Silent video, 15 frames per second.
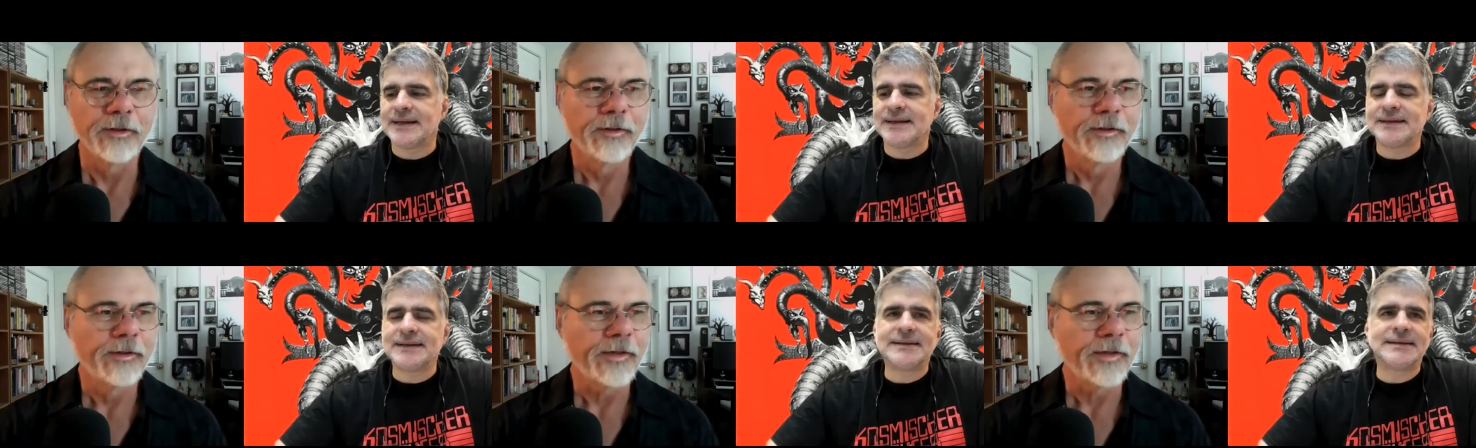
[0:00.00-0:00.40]

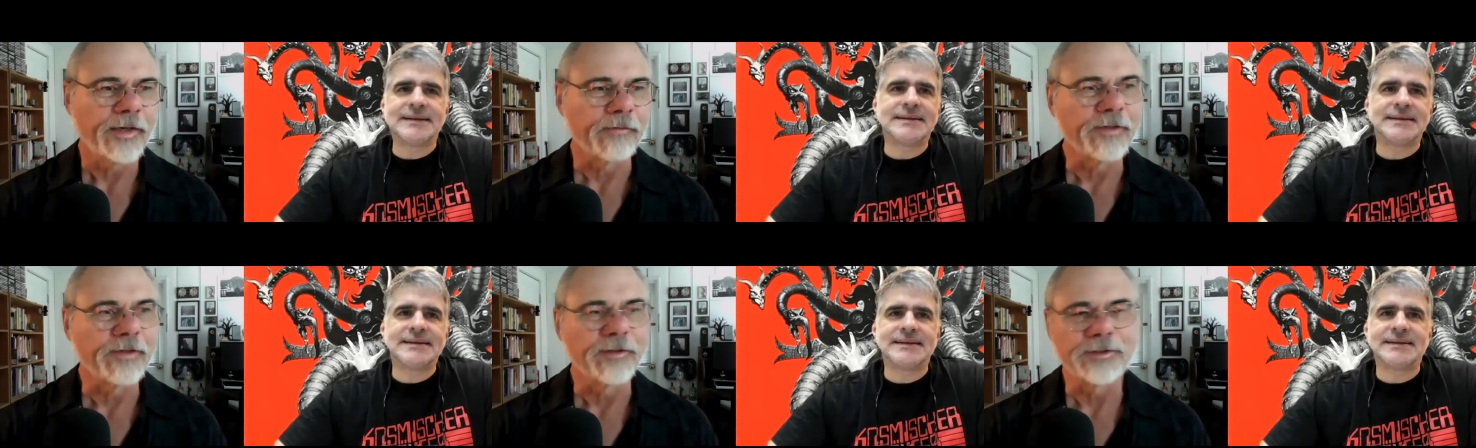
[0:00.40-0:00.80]

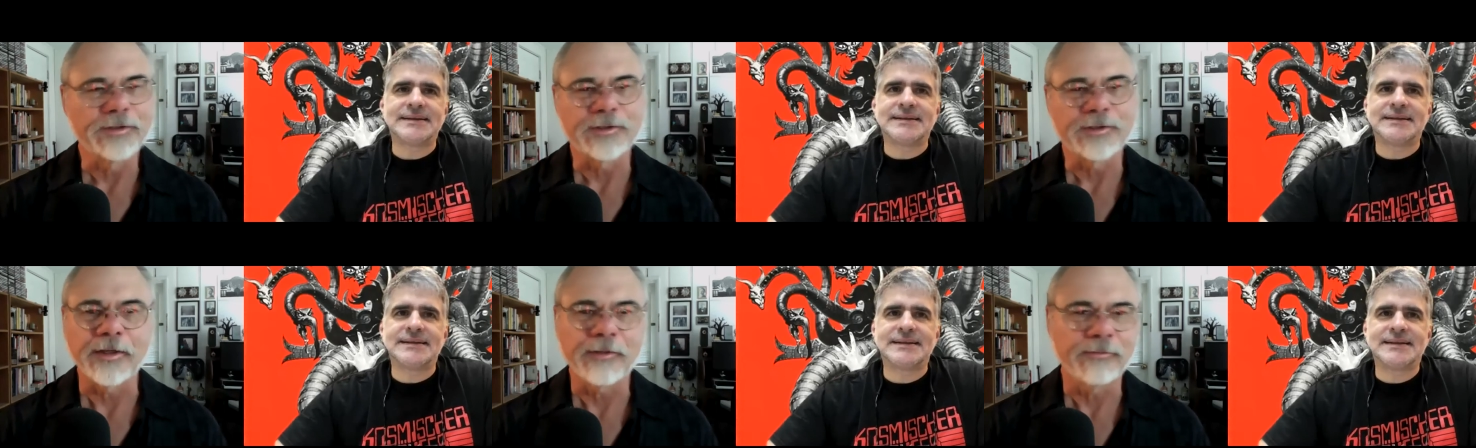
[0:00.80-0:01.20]
Speaker 1: every
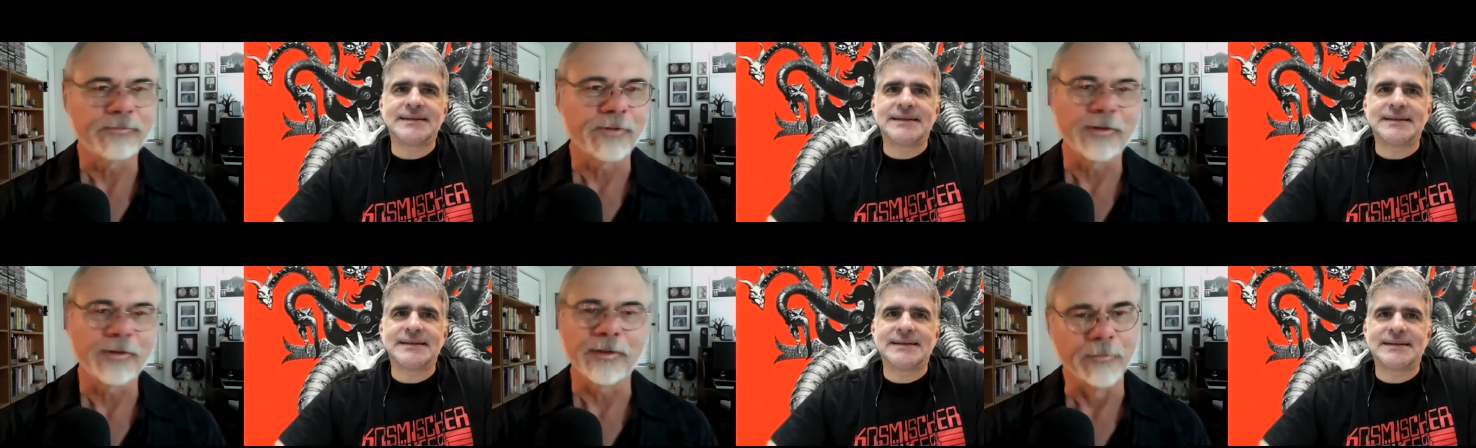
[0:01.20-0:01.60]
cliche
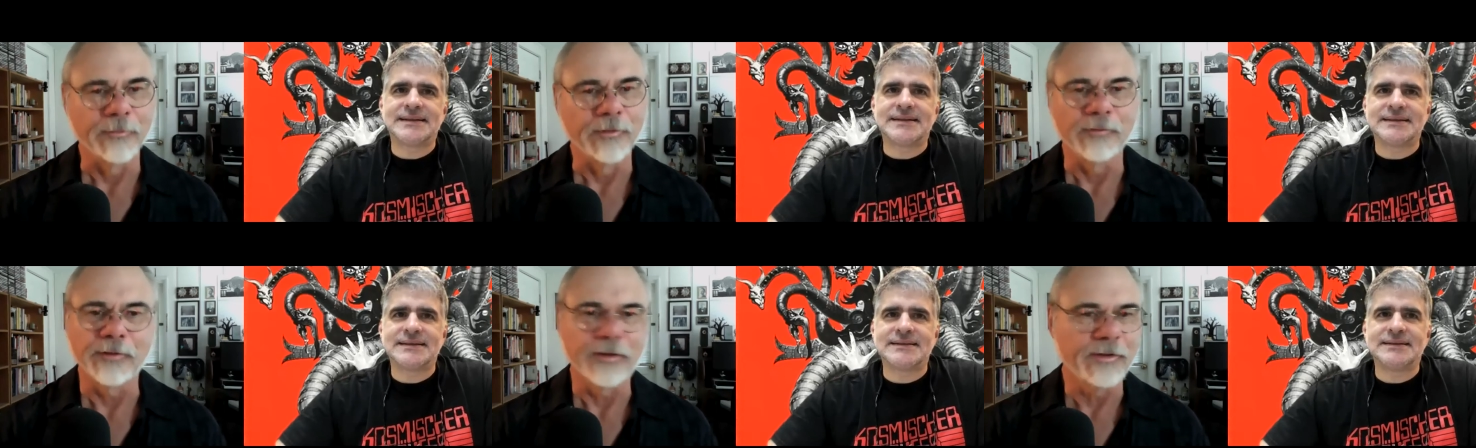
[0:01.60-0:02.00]
fucking
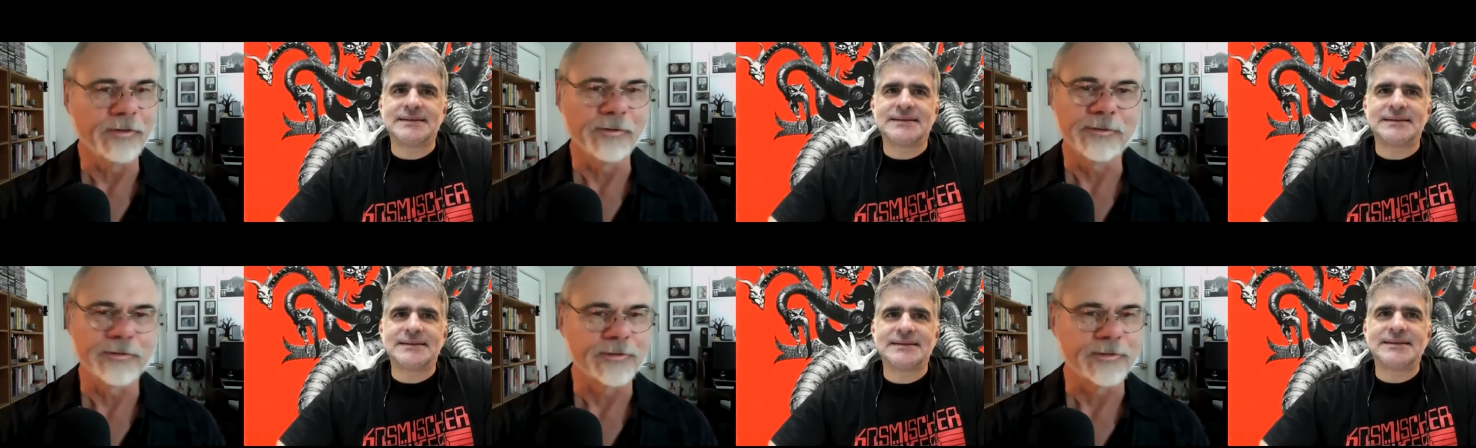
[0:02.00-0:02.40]
movie
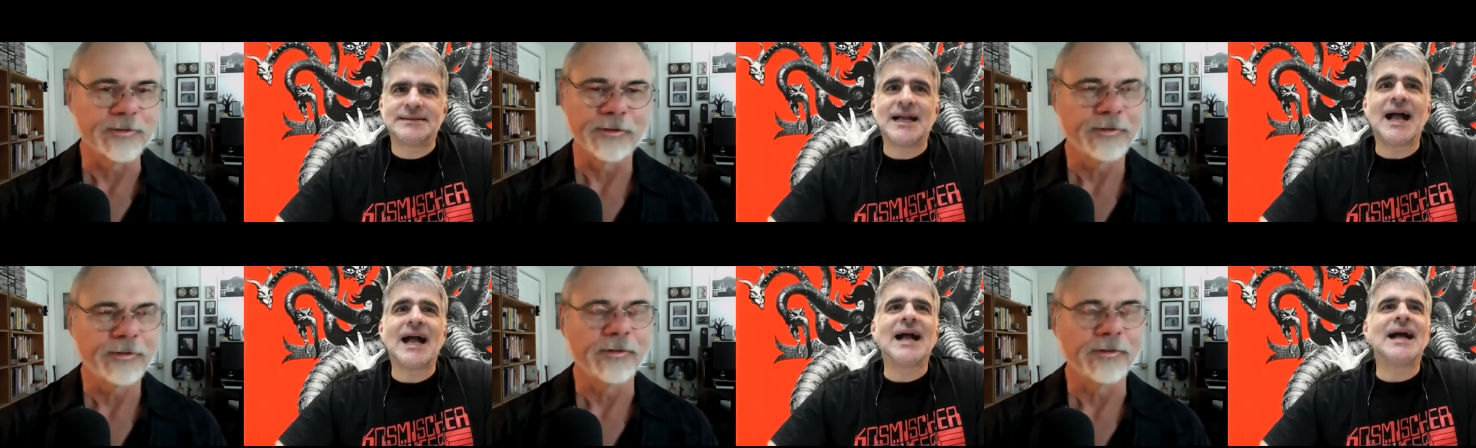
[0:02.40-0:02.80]
uses it,
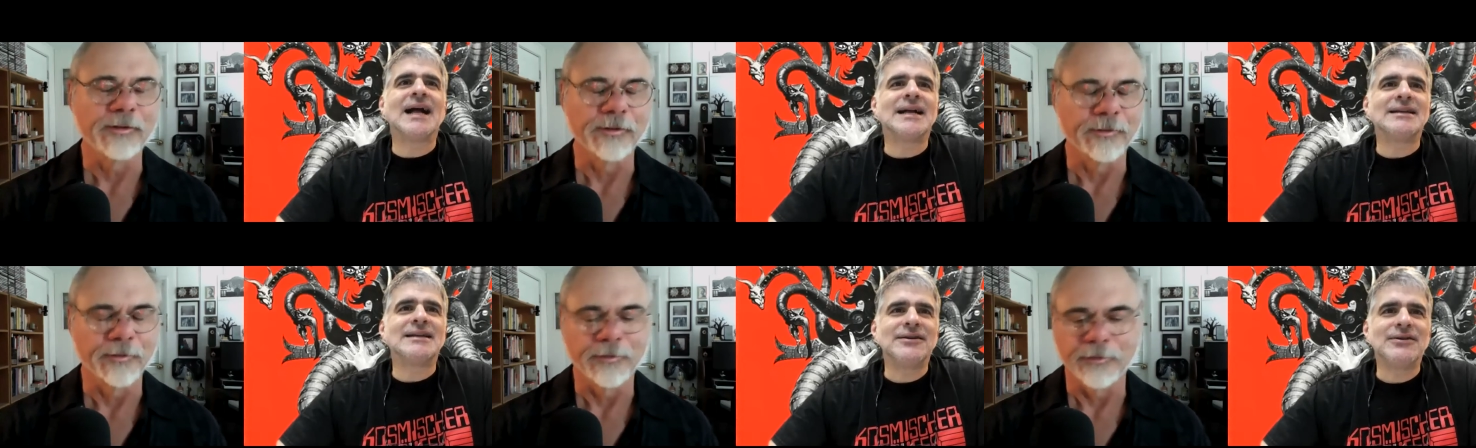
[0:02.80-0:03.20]
you
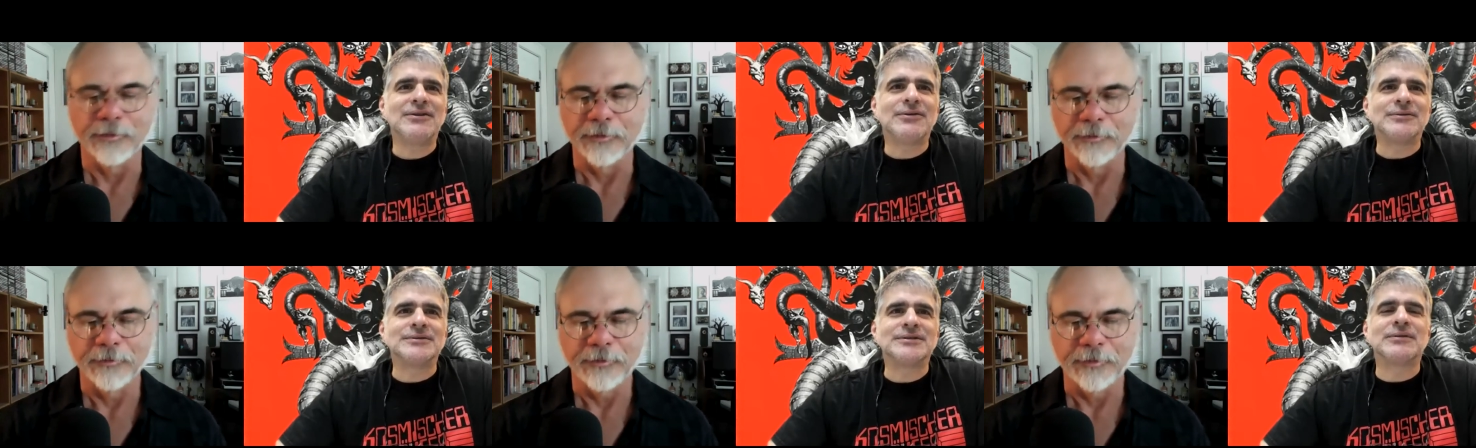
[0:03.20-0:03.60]
know. Uh,
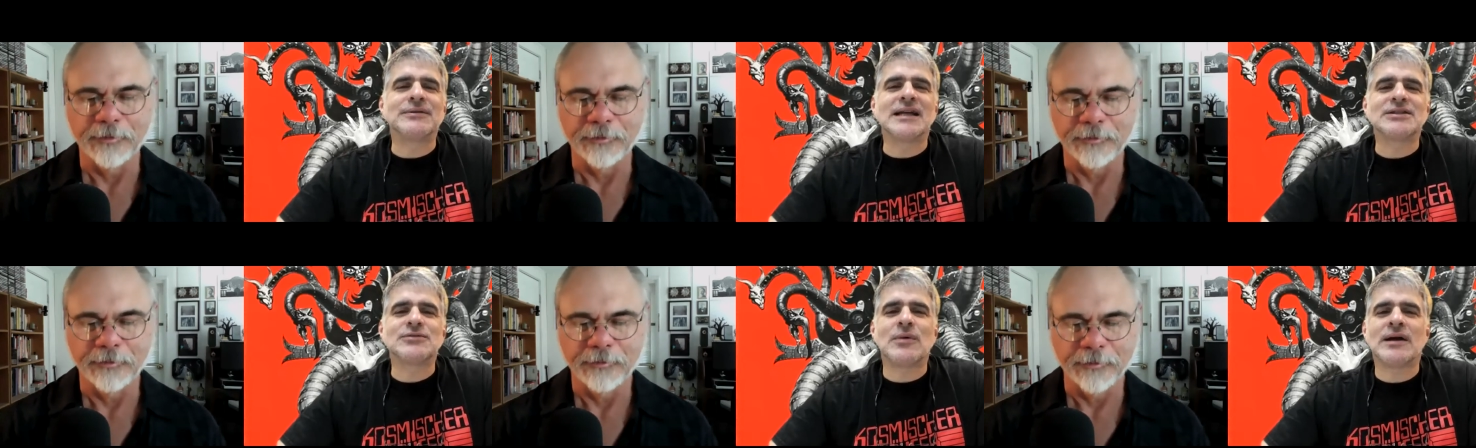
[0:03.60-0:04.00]
Speaker 2: oh, so
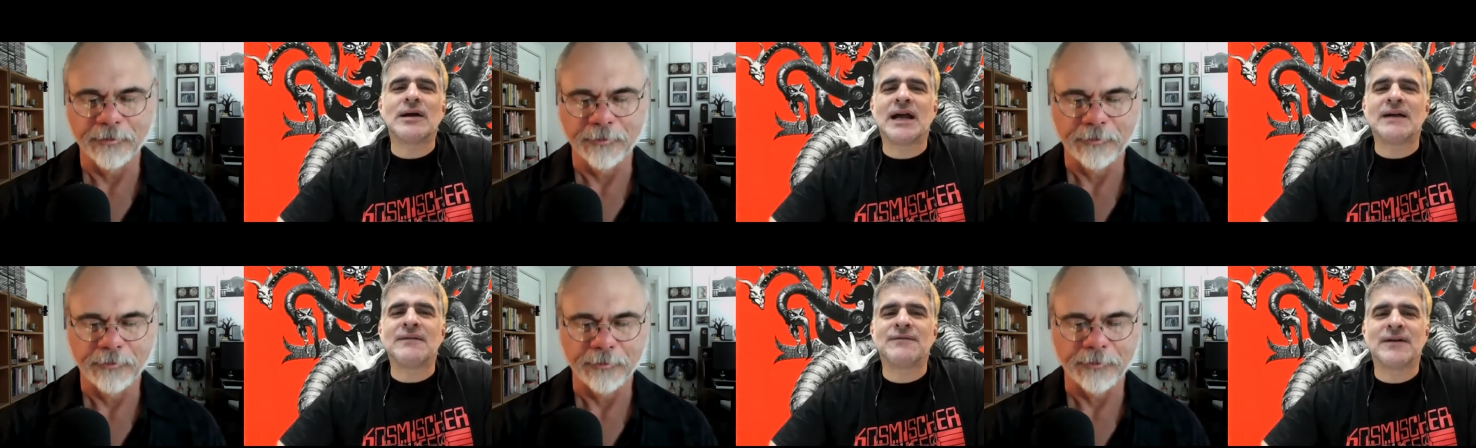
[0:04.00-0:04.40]
that's
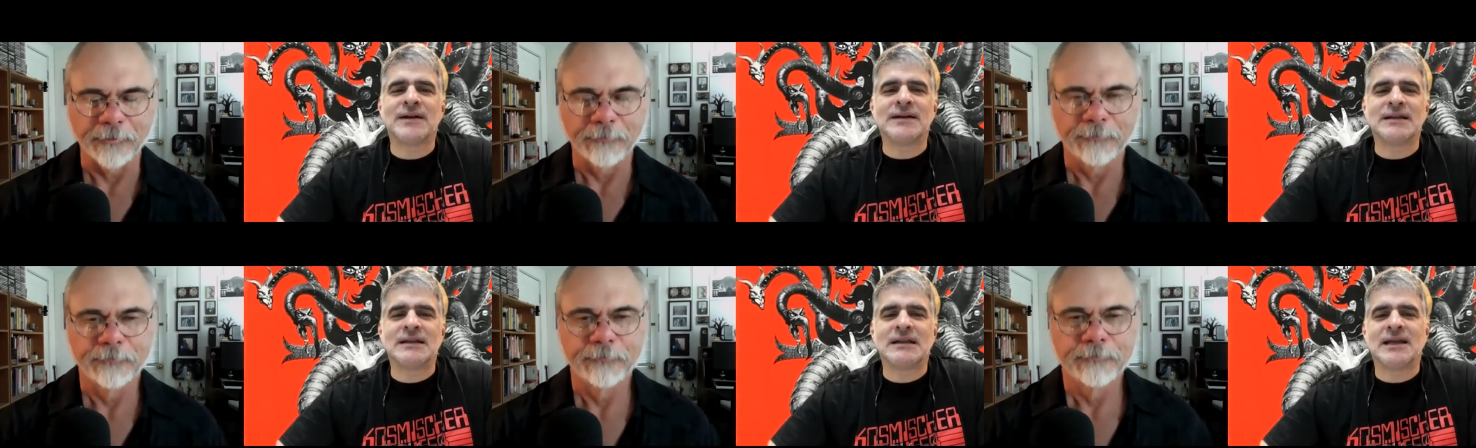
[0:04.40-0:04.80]
why I
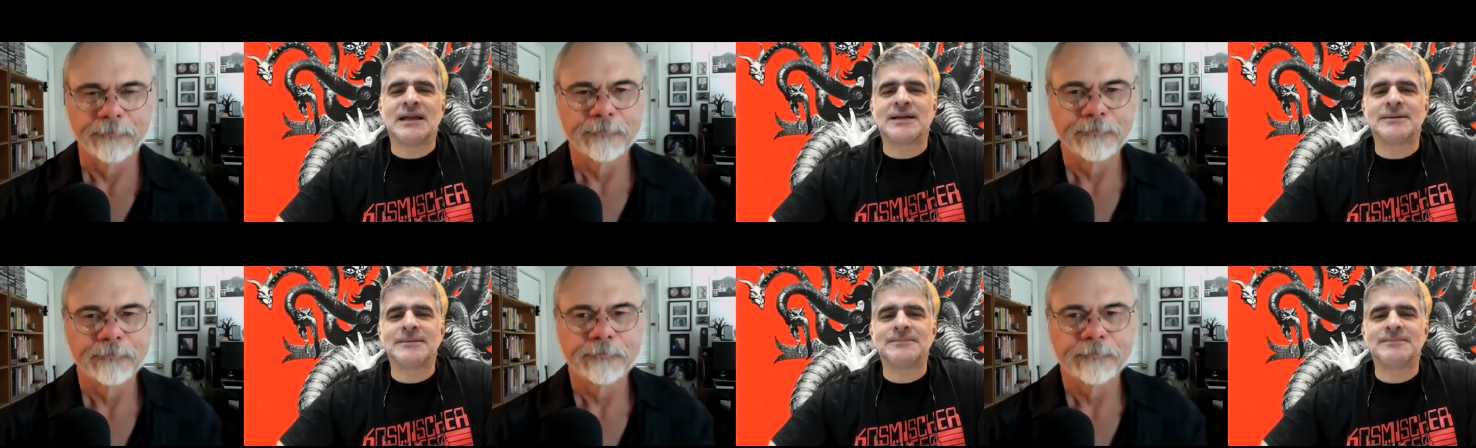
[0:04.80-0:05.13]
find it like,